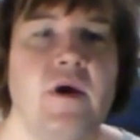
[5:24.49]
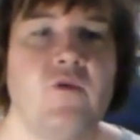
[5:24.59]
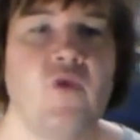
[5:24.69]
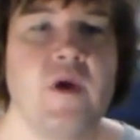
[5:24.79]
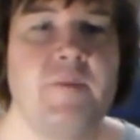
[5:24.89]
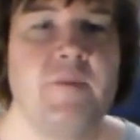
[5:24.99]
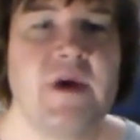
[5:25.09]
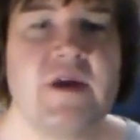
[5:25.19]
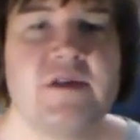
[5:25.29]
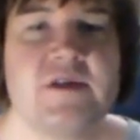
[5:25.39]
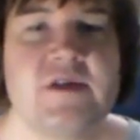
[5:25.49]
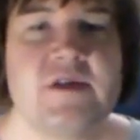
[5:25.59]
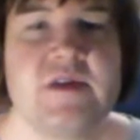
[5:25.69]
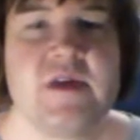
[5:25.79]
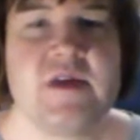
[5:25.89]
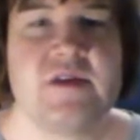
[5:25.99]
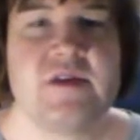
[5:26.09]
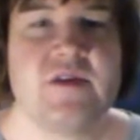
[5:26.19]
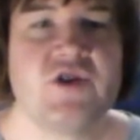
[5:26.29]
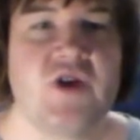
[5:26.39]
Roy Biggins is
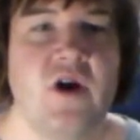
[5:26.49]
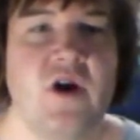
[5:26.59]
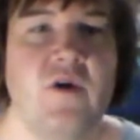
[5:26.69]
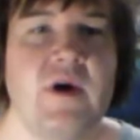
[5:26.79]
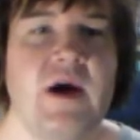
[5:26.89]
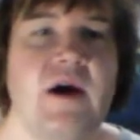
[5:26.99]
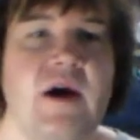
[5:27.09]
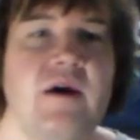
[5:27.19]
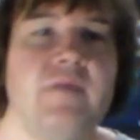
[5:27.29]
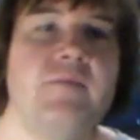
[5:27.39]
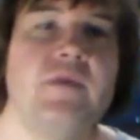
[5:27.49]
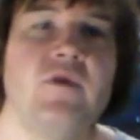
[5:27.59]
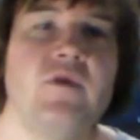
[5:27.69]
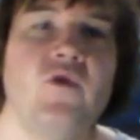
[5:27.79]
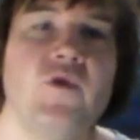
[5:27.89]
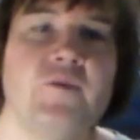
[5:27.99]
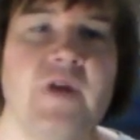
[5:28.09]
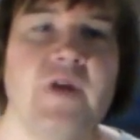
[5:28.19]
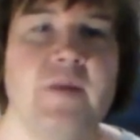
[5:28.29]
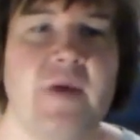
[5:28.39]
in the show, who is
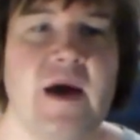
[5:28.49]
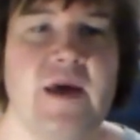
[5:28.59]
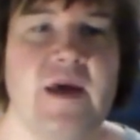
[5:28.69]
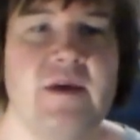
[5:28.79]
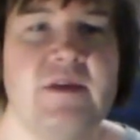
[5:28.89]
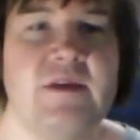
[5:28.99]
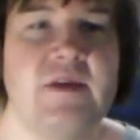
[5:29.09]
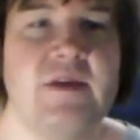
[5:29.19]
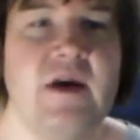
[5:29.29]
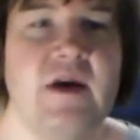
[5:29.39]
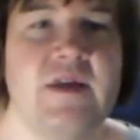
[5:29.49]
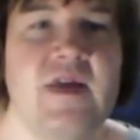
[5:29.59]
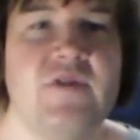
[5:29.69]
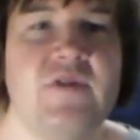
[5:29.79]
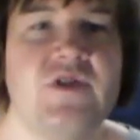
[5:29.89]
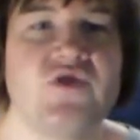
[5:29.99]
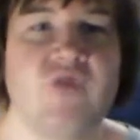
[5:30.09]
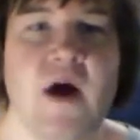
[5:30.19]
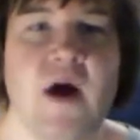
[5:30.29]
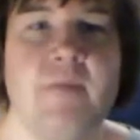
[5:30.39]
played by David
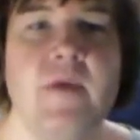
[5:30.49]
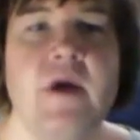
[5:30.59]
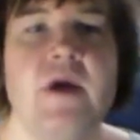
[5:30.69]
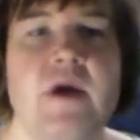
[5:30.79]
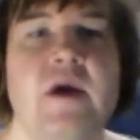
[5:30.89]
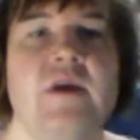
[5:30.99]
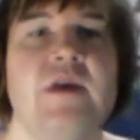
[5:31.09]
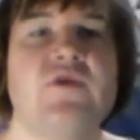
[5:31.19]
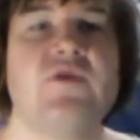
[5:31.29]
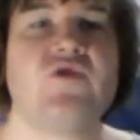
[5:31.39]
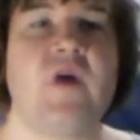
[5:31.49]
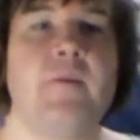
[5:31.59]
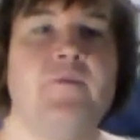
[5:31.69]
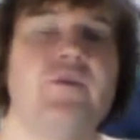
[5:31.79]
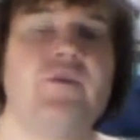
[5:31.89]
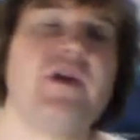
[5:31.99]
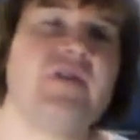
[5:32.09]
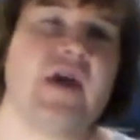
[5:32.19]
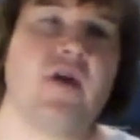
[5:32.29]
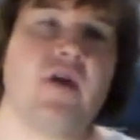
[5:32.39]
Schramm. David Schramm plays
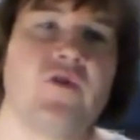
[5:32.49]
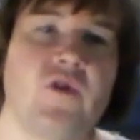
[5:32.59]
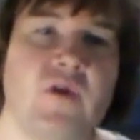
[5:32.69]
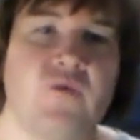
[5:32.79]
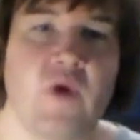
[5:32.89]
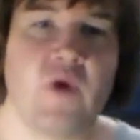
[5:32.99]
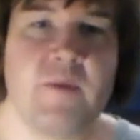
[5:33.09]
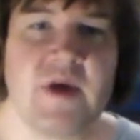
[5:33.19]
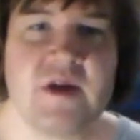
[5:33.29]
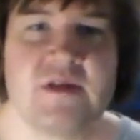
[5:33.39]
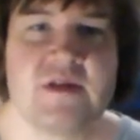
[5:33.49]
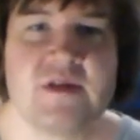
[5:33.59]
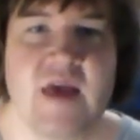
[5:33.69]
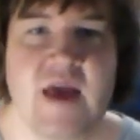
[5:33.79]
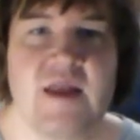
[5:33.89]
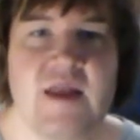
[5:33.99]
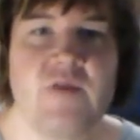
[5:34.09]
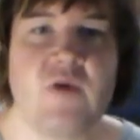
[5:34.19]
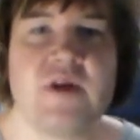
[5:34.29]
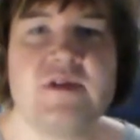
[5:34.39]
the character of Roy Biggins, and he
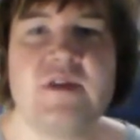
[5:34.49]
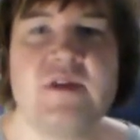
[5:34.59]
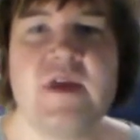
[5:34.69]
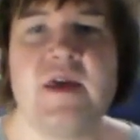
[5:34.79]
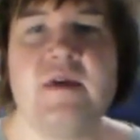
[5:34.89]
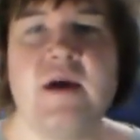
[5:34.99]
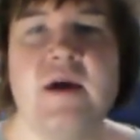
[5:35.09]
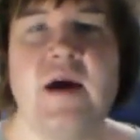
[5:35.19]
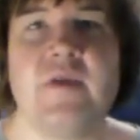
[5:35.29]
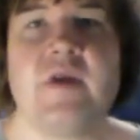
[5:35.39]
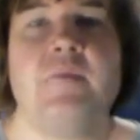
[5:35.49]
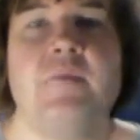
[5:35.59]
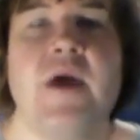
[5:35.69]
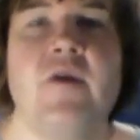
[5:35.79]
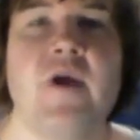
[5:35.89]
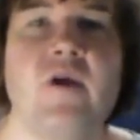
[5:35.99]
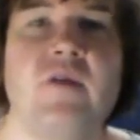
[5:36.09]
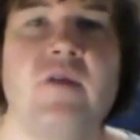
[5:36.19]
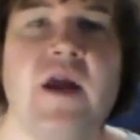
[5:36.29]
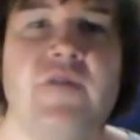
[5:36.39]
runs the competitor
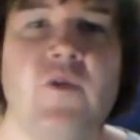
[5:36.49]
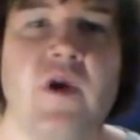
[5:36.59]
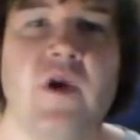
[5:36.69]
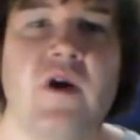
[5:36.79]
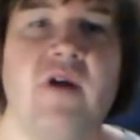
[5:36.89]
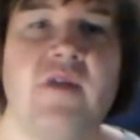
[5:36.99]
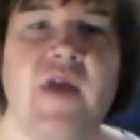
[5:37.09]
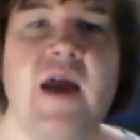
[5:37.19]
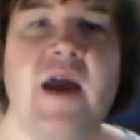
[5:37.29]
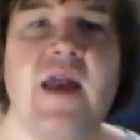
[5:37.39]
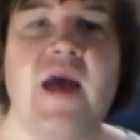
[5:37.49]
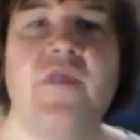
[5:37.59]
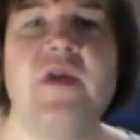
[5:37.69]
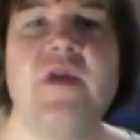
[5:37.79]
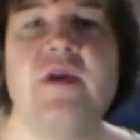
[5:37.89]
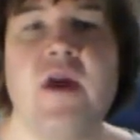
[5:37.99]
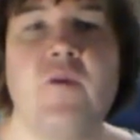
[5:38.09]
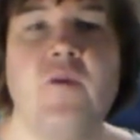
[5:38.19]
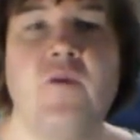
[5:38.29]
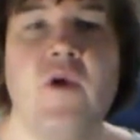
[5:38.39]
airline, if you want to call it that, at the
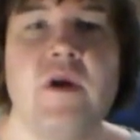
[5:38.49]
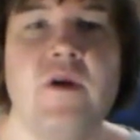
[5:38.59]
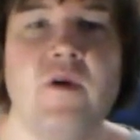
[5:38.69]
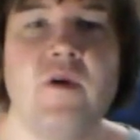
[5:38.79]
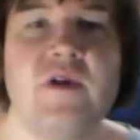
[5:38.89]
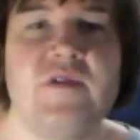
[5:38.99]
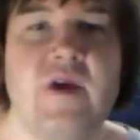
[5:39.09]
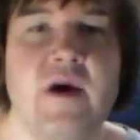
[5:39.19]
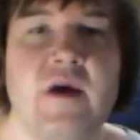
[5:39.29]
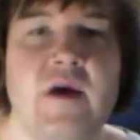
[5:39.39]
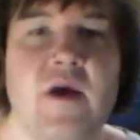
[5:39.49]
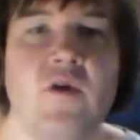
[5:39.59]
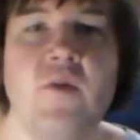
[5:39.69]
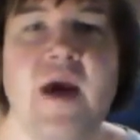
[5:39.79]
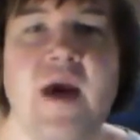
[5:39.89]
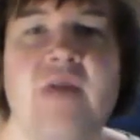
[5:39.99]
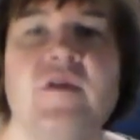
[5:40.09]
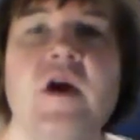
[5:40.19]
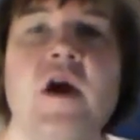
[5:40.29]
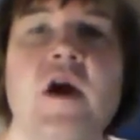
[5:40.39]
airport known as
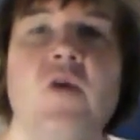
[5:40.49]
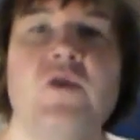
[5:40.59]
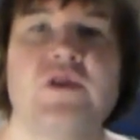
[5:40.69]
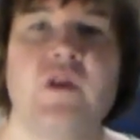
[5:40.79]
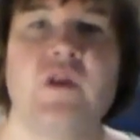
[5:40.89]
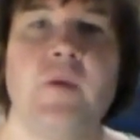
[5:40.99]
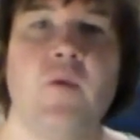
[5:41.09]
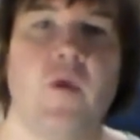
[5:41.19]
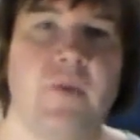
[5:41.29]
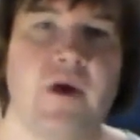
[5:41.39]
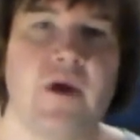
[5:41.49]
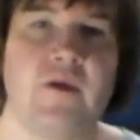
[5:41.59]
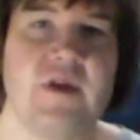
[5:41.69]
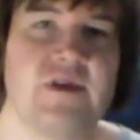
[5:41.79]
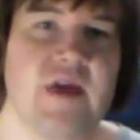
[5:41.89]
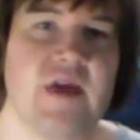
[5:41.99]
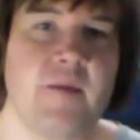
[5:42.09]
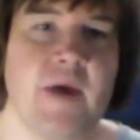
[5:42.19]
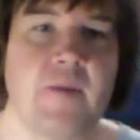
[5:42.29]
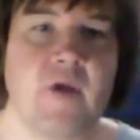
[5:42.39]
Aeromass, which is a little bit more bigger than
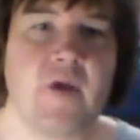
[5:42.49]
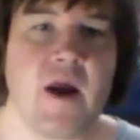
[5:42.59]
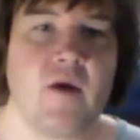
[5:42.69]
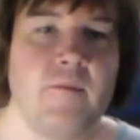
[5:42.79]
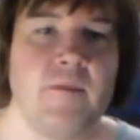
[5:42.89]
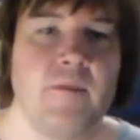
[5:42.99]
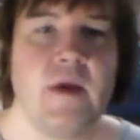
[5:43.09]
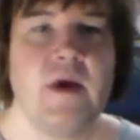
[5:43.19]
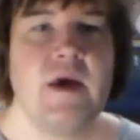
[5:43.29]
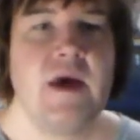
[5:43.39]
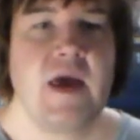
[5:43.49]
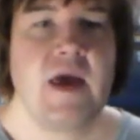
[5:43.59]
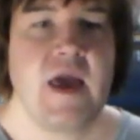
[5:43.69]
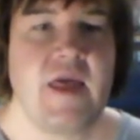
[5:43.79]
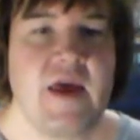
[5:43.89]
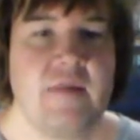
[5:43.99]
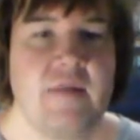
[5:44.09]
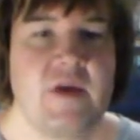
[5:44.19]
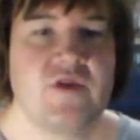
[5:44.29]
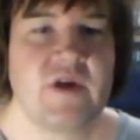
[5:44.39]
Sandpiper Air. And then
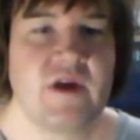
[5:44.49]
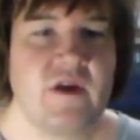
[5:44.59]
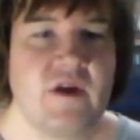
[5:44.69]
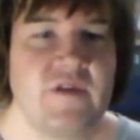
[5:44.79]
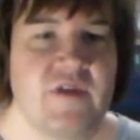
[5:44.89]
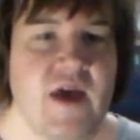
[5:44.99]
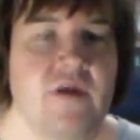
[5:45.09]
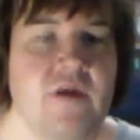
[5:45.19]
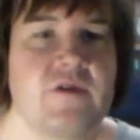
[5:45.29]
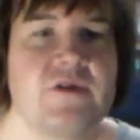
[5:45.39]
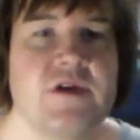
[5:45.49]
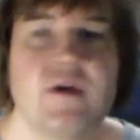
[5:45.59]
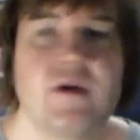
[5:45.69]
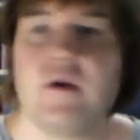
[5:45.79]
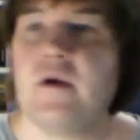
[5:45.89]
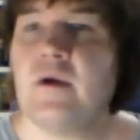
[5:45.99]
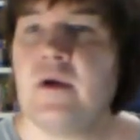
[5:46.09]
make sure I get all these characters here.